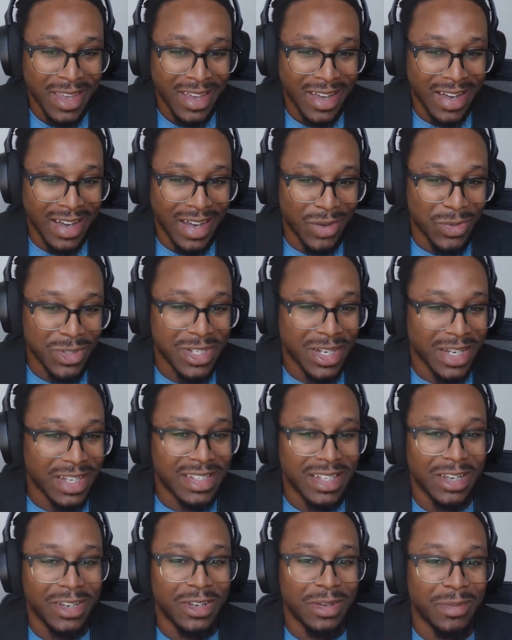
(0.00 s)
Uh, I wish I could
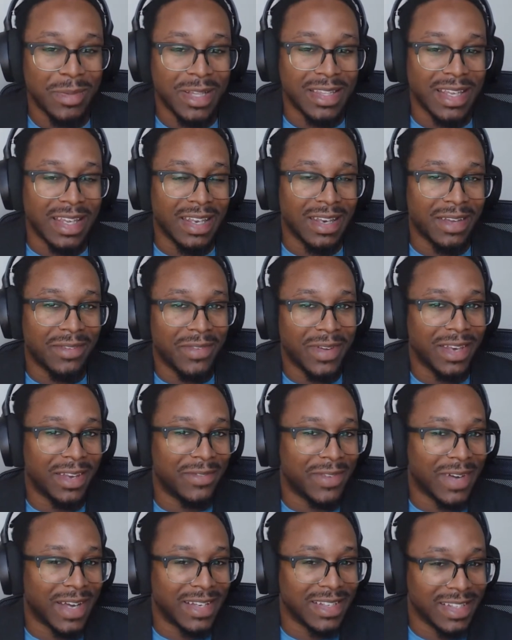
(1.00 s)
tell you about the
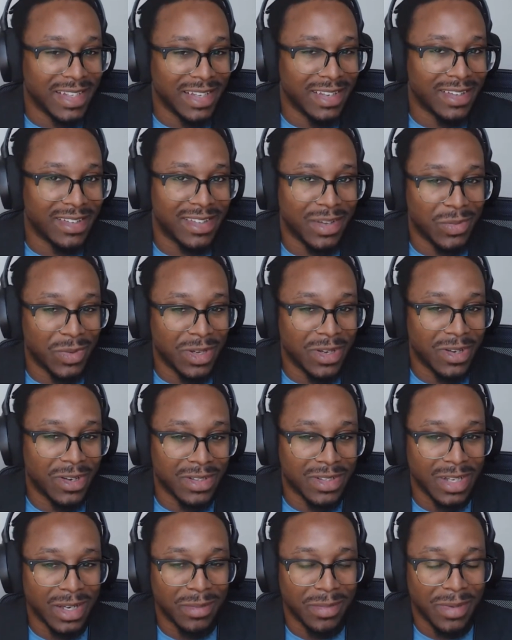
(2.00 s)
innovative ideas that we
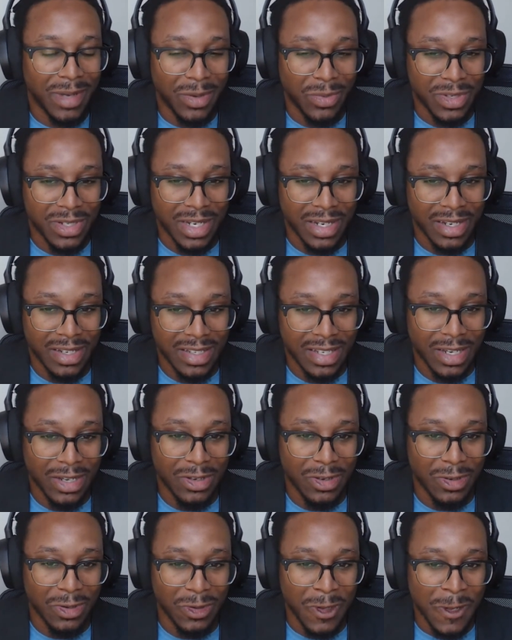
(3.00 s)
cooked up. I wish I could tell
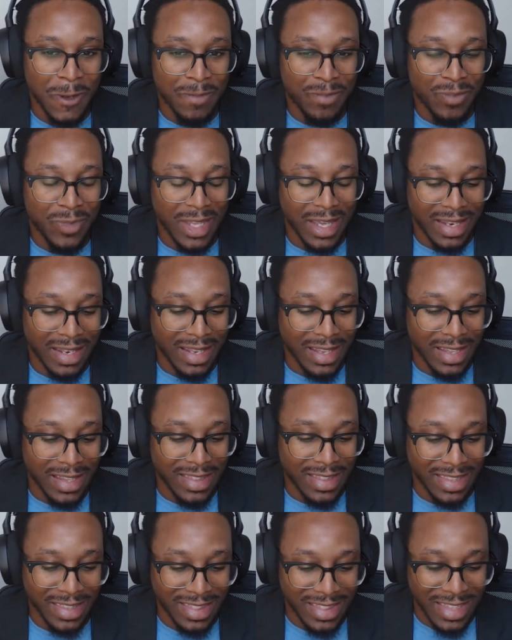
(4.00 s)
you that
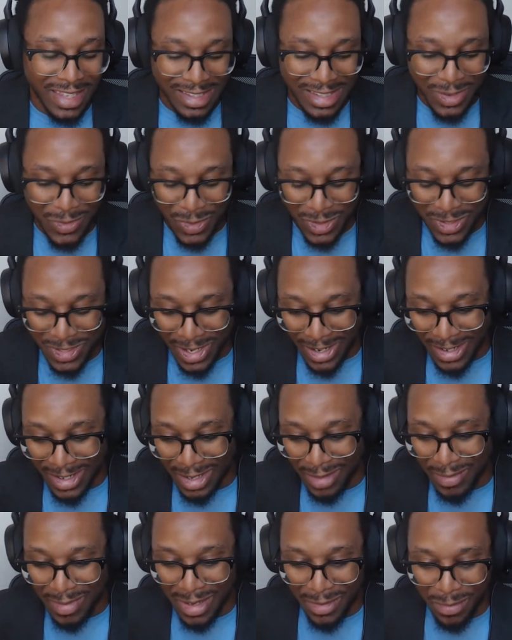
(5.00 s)
the things that we're
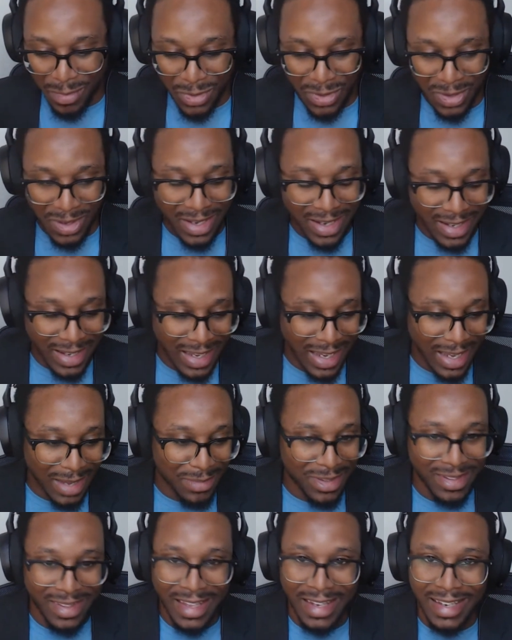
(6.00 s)
talking about putting in the games
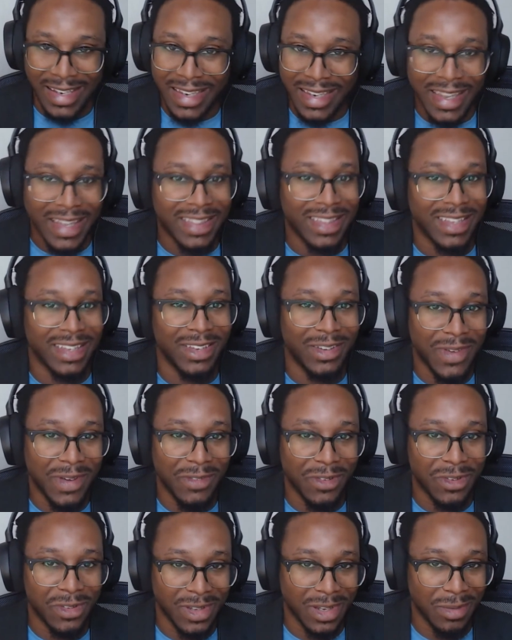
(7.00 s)
is like nothing you've
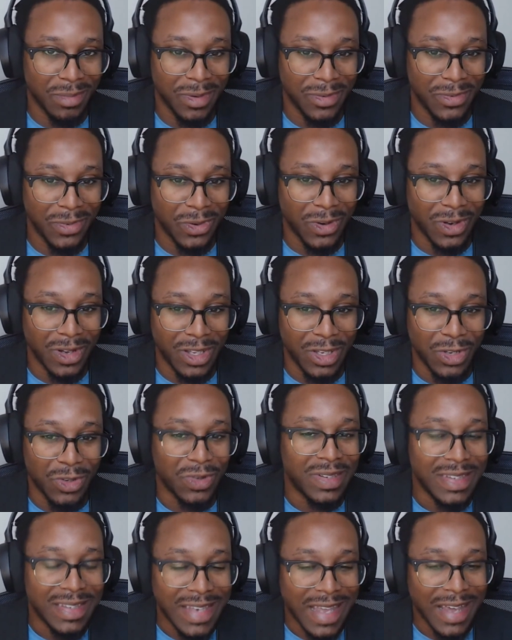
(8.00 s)
ever seen before. You'll
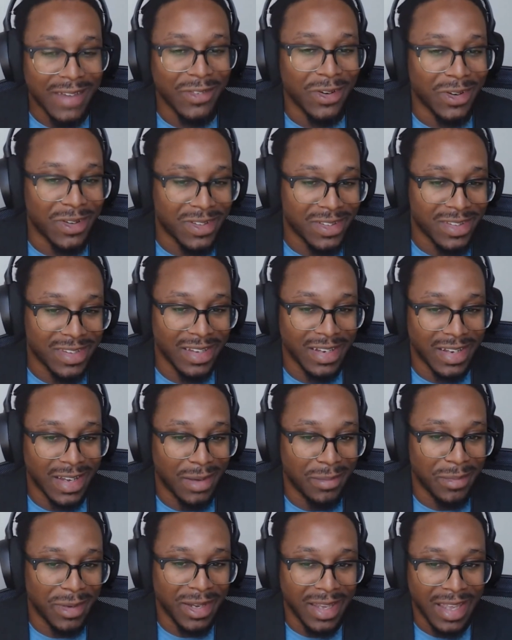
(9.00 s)
never see it
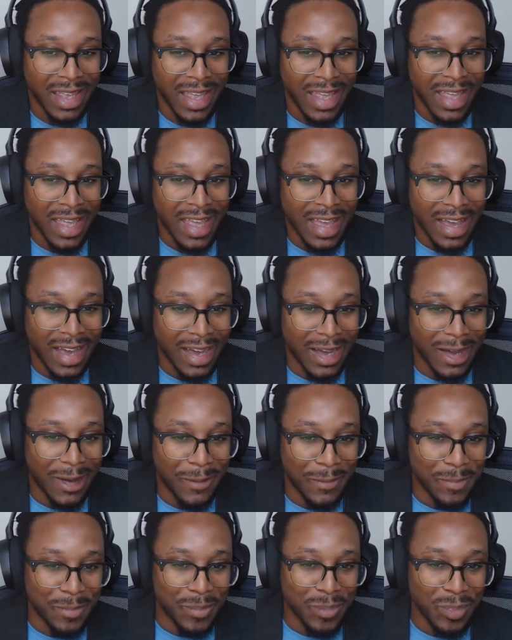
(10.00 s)
coming.
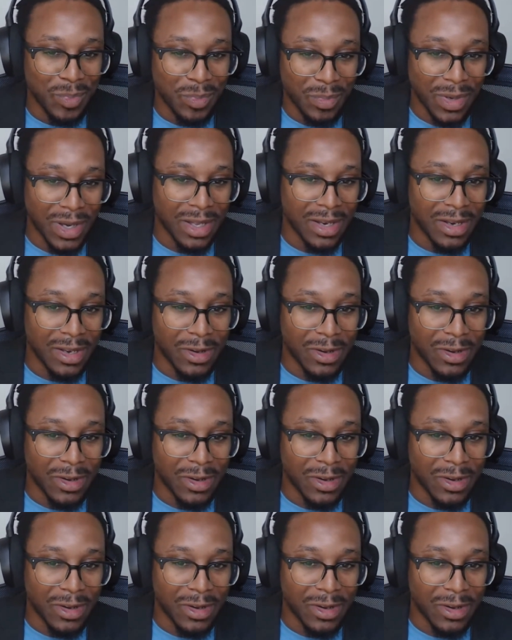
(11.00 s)
Um, but